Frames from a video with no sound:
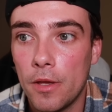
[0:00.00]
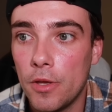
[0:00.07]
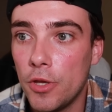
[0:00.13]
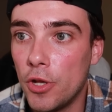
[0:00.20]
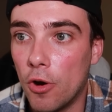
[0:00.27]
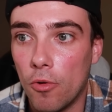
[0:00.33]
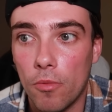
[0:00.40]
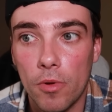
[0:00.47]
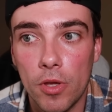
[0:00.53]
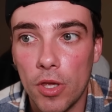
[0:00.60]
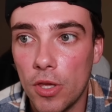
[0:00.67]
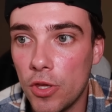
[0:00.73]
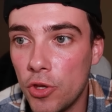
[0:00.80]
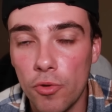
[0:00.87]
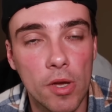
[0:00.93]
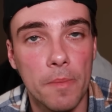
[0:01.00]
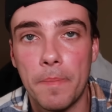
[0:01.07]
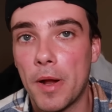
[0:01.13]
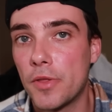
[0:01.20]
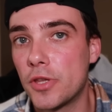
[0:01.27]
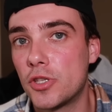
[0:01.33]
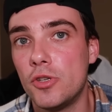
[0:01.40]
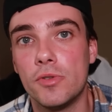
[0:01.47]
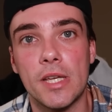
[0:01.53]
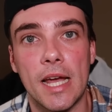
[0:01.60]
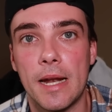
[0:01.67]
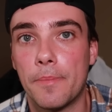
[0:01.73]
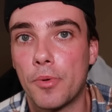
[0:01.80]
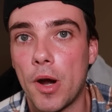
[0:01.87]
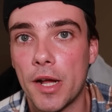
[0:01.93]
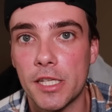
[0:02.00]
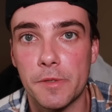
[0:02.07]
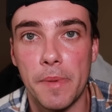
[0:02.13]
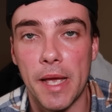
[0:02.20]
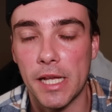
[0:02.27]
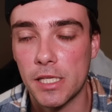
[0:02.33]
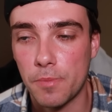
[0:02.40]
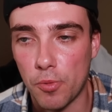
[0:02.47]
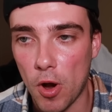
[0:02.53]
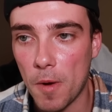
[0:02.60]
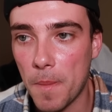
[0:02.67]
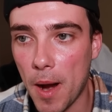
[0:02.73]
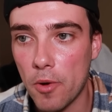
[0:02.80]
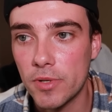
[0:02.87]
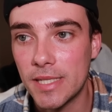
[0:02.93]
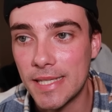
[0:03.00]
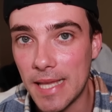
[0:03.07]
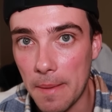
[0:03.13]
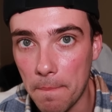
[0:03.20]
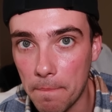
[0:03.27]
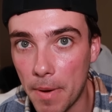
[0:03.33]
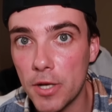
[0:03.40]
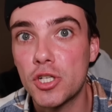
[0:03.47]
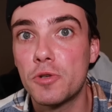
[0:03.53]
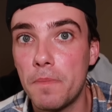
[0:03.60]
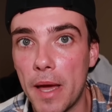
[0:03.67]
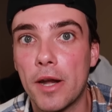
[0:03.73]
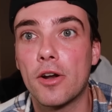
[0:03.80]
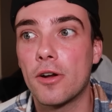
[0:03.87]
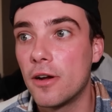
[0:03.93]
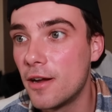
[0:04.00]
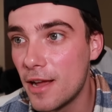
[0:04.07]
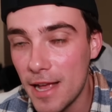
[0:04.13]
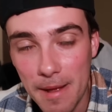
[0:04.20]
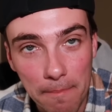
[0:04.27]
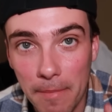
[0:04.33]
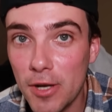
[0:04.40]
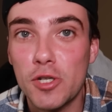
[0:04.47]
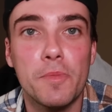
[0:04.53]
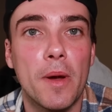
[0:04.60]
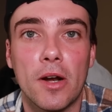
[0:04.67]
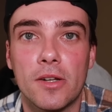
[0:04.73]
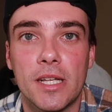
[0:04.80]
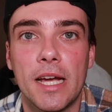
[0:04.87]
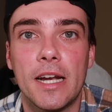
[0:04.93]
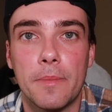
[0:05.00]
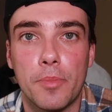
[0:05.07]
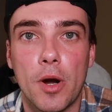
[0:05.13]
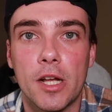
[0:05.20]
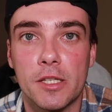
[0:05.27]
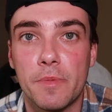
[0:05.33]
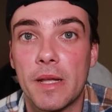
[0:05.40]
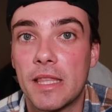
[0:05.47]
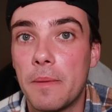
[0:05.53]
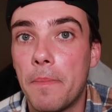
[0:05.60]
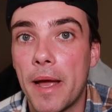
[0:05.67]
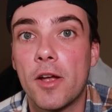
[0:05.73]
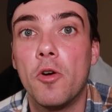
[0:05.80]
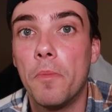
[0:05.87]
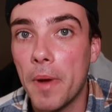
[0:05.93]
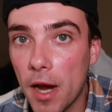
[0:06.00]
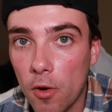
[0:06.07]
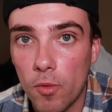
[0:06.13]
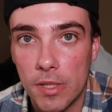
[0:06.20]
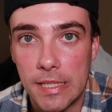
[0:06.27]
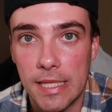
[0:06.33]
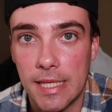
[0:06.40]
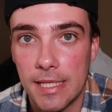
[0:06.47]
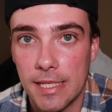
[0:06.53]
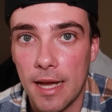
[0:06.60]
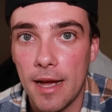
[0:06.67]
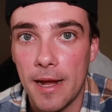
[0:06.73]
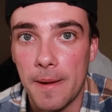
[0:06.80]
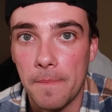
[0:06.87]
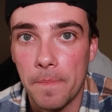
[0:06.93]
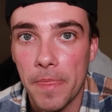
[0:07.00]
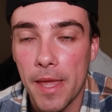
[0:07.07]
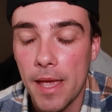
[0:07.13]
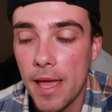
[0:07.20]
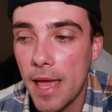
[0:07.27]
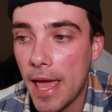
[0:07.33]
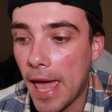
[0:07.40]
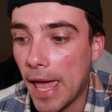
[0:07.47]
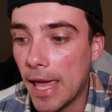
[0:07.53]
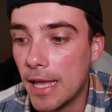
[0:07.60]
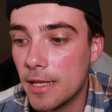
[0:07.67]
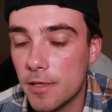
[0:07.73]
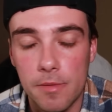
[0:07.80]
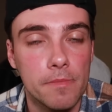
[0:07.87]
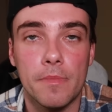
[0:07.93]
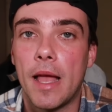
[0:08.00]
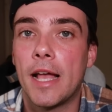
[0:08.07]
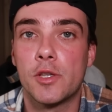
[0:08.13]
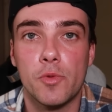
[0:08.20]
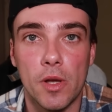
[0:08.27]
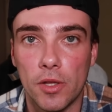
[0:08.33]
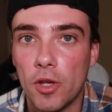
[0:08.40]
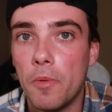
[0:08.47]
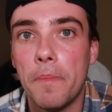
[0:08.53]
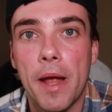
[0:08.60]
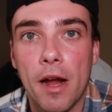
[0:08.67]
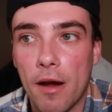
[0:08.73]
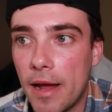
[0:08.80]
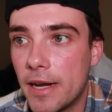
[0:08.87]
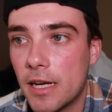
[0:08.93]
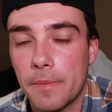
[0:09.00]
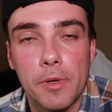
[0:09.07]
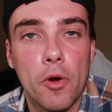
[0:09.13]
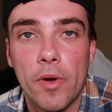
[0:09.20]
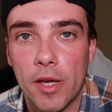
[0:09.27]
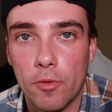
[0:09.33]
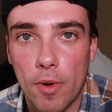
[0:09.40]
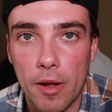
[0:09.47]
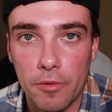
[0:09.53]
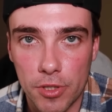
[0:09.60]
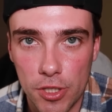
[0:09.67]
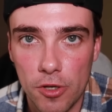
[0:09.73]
You know, you compare the two tight end prospects. Brock Bowers is a much better tight end prospect than Michael Mayer was at the time. And as we all know, Mayer ended up going in round